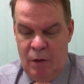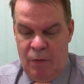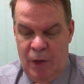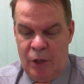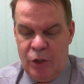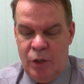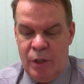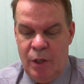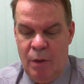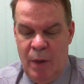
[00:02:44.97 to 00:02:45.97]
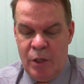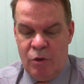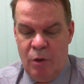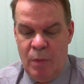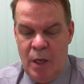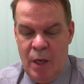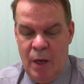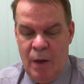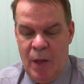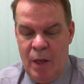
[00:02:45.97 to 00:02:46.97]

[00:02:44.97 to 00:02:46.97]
deflections that the mainstream media